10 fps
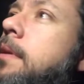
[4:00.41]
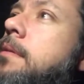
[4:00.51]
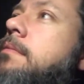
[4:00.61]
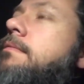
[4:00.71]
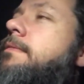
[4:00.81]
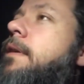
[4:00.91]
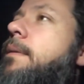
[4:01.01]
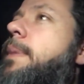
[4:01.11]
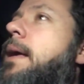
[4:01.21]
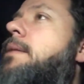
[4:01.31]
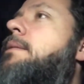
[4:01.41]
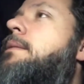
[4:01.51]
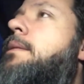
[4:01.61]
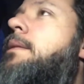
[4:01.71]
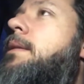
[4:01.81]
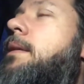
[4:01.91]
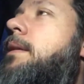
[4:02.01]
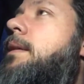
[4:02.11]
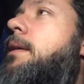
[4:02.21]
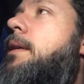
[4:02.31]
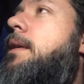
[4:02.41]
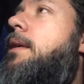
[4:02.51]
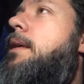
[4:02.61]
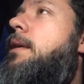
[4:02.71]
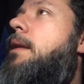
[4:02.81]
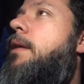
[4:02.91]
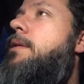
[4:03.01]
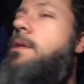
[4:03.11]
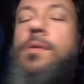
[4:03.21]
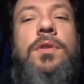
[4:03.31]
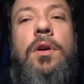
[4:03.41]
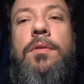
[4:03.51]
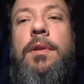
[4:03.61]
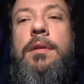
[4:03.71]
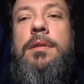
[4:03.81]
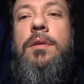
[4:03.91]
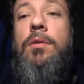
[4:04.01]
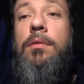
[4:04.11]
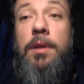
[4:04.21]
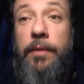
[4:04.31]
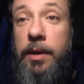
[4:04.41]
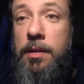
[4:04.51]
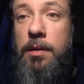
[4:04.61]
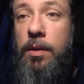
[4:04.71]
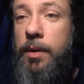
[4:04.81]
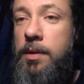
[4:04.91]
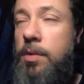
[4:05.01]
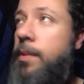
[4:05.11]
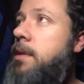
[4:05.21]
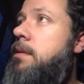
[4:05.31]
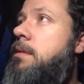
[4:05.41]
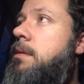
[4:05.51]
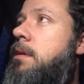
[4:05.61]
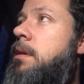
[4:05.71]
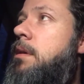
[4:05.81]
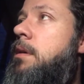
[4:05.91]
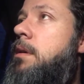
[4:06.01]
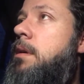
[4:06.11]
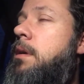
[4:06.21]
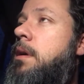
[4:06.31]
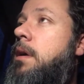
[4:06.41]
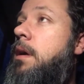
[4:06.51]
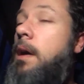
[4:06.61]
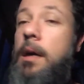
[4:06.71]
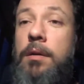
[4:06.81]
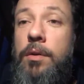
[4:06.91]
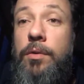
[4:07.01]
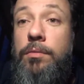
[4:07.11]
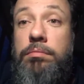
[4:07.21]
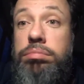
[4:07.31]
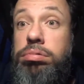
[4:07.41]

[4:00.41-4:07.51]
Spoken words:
It's very bad. There is no song, there is no lyrics, no instruments. I don't know who.